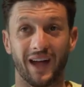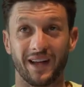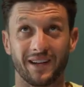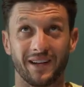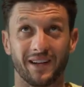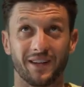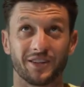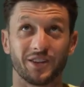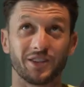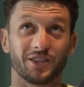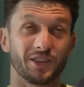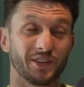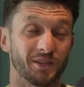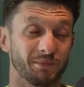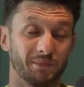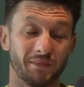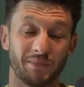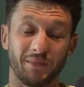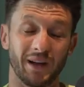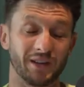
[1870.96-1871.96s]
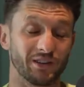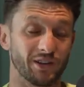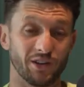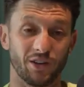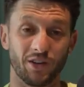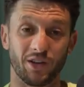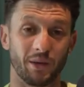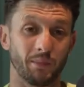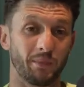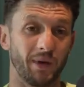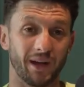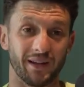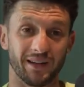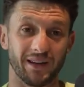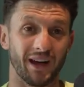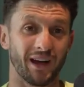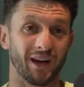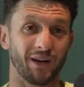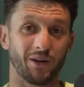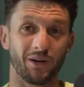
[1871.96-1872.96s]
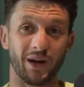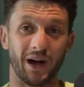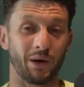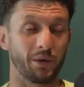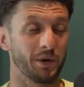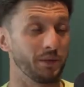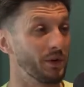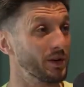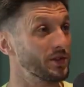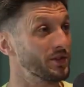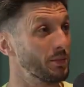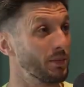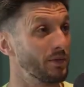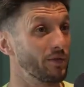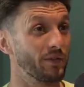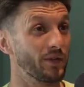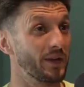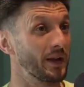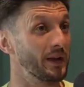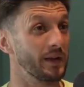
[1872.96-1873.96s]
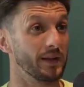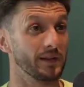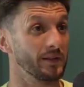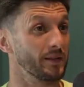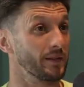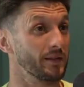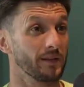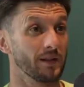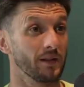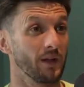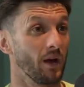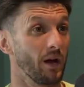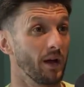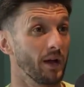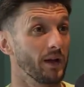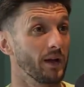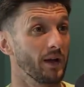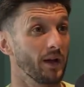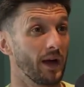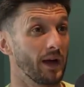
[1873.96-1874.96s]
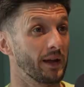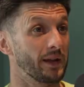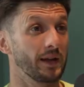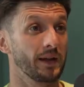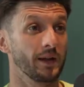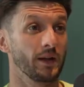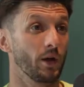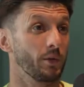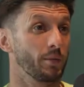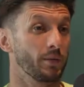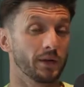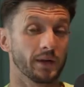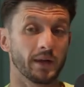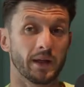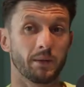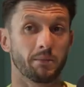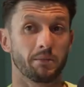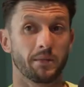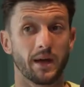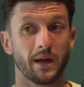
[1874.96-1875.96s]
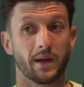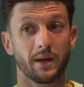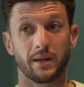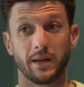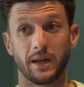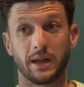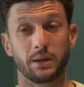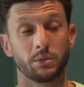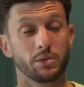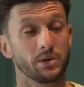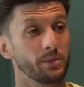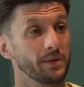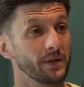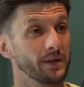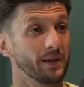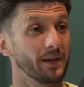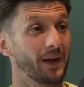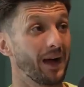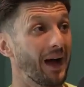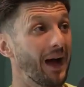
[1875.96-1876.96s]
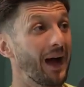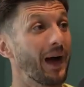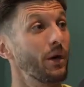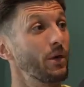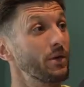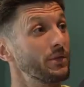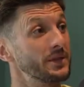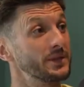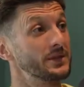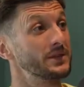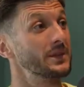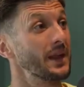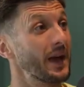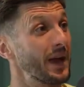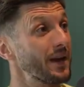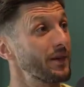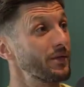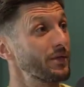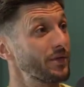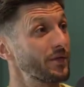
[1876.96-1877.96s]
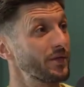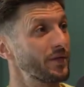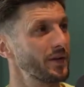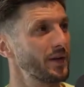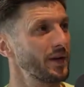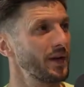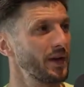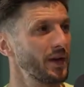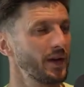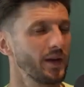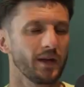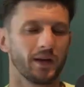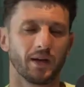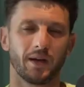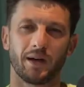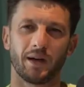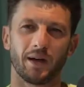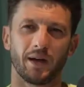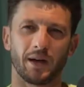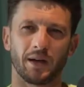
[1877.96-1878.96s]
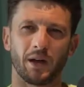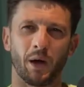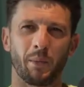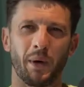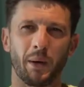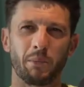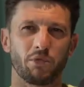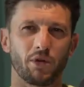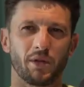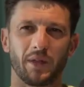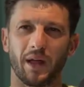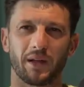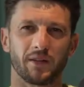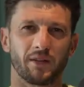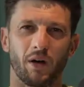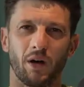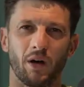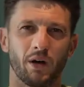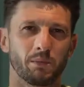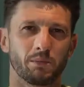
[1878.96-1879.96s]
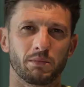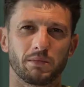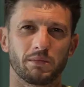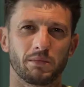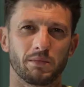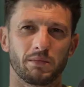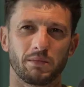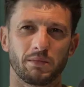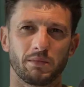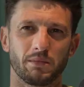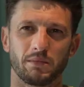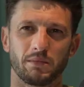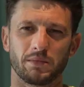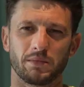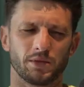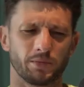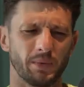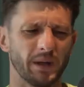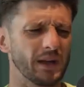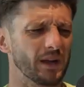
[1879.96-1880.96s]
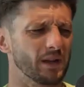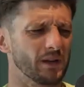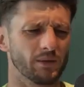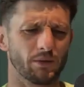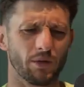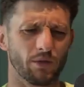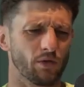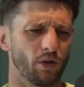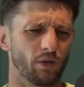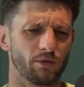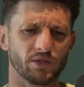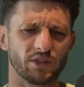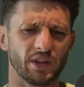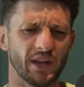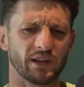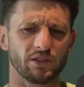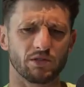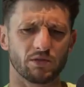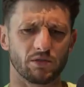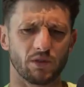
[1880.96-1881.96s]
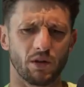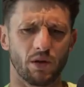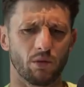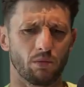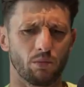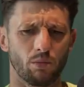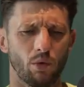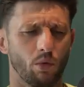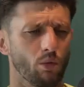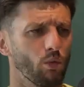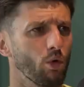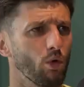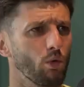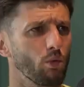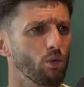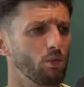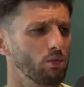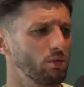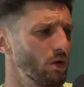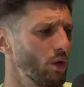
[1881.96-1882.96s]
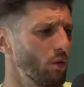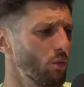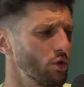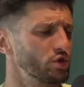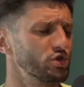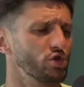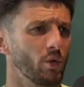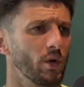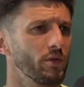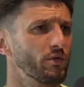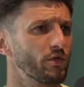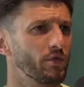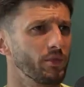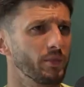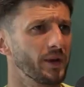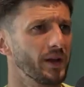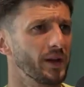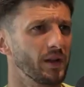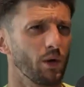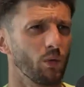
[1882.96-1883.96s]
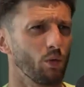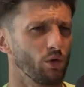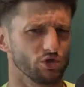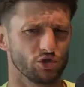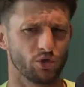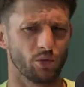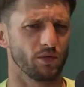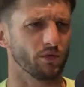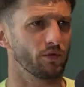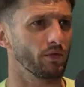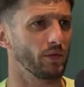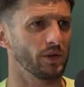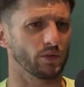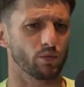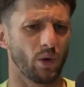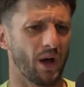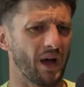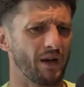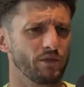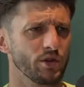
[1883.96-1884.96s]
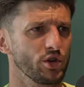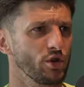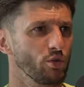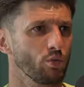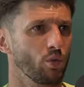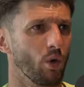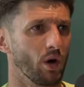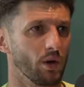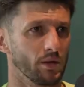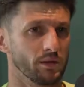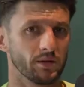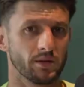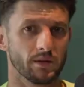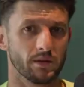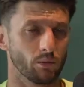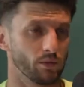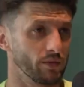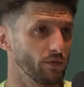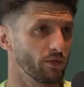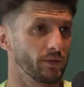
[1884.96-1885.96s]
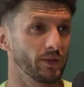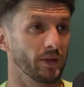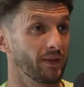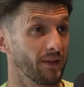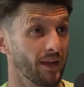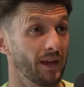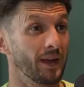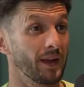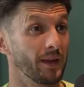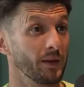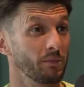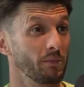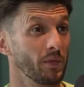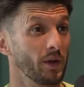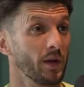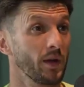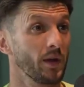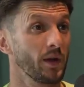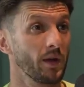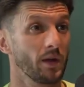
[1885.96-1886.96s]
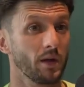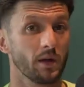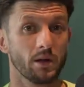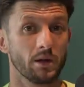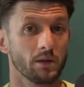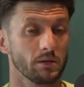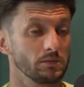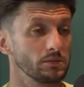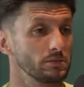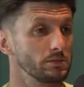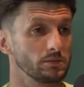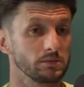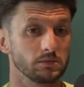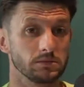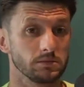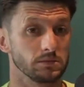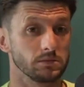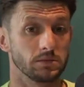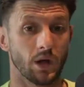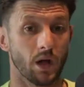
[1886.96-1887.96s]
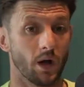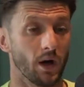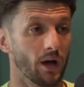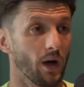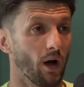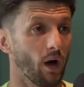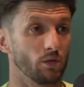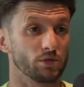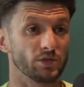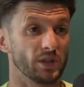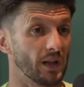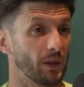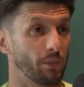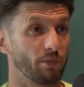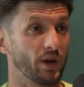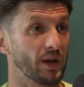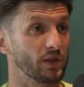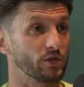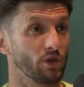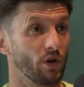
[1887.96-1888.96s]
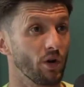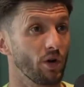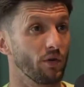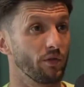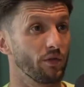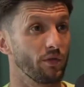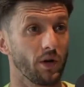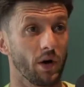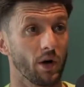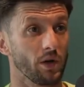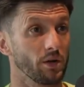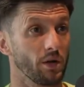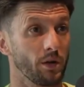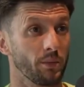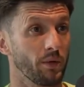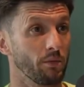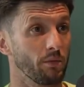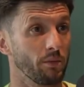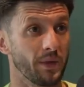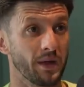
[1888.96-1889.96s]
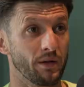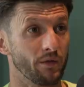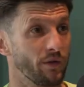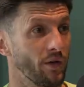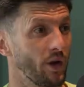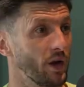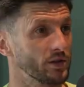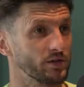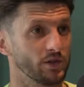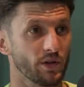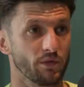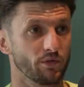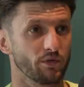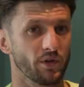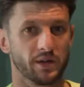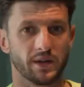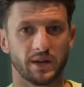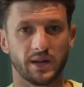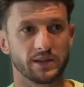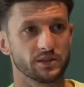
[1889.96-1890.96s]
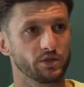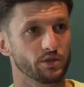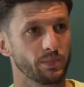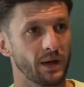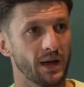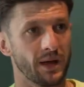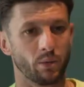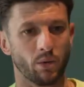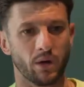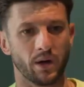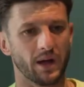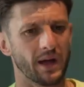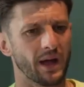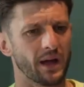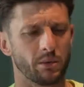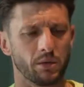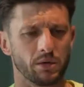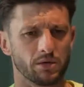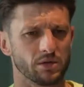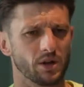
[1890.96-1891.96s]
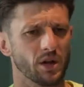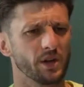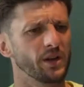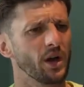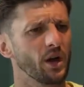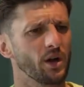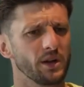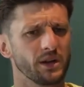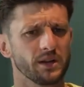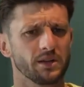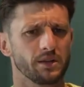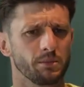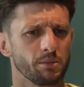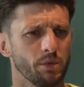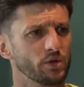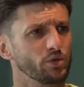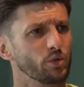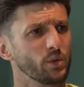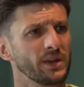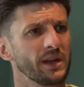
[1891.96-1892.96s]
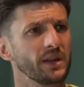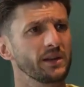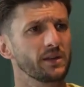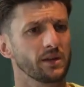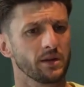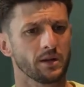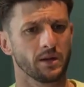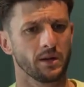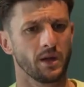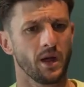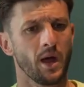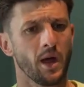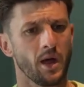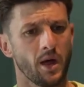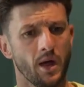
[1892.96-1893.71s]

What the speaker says: and I just can imagine looking back now how he must have been feeling. And he'll openly admit he would have been out of his depth. And I remember at that time speaking of conversations like, what do you want from it? Like, what do you want from us? Whatever you want from the team. Like, I'll set the press off. I remember me and Vards up front against Spain one game. I was like, no, boss, we need to